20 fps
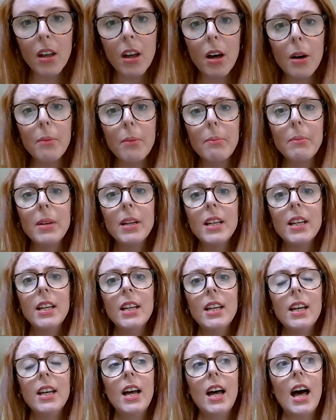
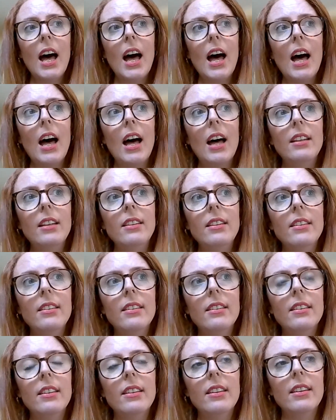
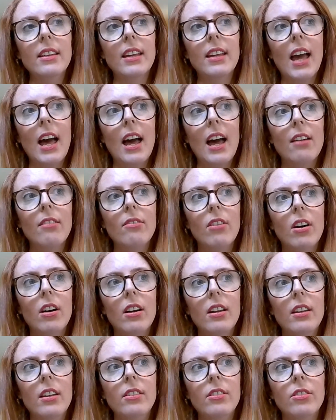And the
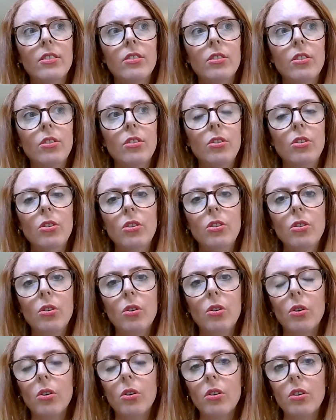carer is
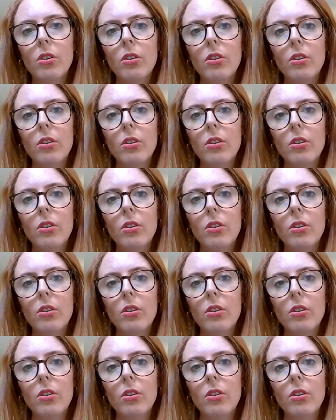not